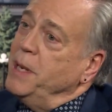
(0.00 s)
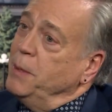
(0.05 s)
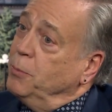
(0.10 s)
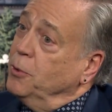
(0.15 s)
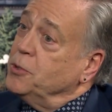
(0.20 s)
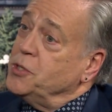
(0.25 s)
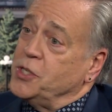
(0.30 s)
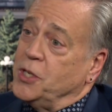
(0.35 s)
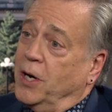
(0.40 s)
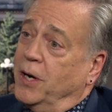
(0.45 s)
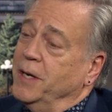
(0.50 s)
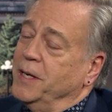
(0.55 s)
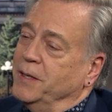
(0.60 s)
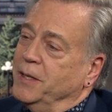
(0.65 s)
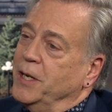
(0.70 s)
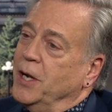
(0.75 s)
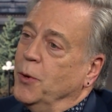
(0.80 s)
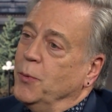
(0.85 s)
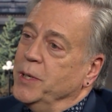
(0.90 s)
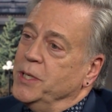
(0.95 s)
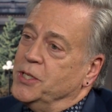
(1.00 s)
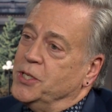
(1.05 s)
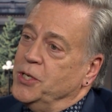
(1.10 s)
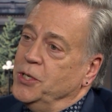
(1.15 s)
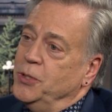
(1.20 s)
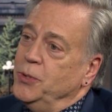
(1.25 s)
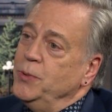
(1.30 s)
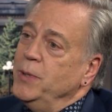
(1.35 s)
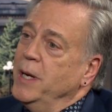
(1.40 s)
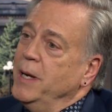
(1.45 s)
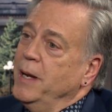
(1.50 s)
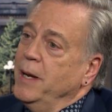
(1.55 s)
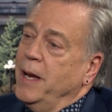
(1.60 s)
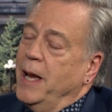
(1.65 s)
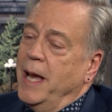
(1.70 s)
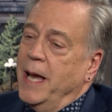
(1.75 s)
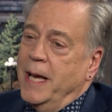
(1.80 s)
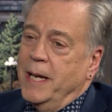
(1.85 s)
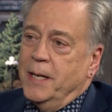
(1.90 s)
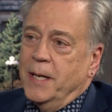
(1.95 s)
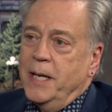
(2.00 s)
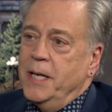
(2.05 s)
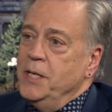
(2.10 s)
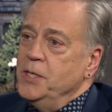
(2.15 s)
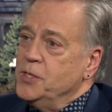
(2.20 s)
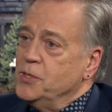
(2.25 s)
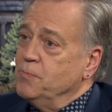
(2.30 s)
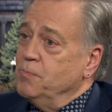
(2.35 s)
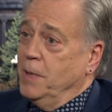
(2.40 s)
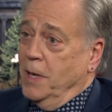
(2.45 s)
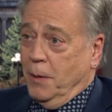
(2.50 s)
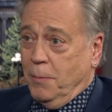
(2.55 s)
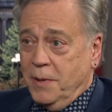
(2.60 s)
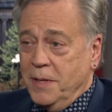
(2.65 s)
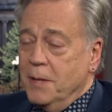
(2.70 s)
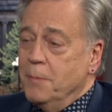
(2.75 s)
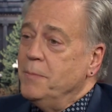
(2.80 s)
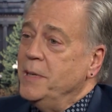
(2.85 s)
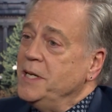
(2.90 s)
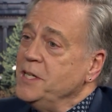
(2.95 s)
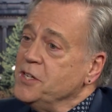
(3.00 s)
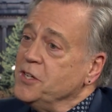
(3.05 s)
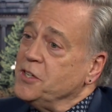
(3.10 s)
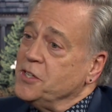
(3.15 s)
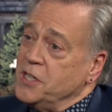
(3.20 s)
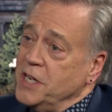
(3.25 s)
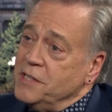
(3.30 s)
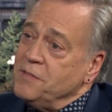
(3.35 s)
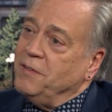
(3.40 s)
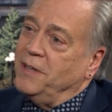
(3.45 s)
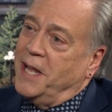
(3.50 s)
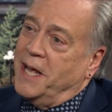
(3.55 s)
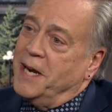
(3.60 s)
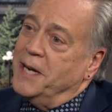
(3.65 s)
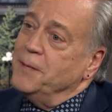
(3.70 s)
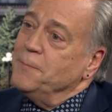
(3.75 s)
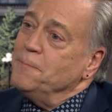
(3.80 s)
people start and go into, and he's helping them be successful at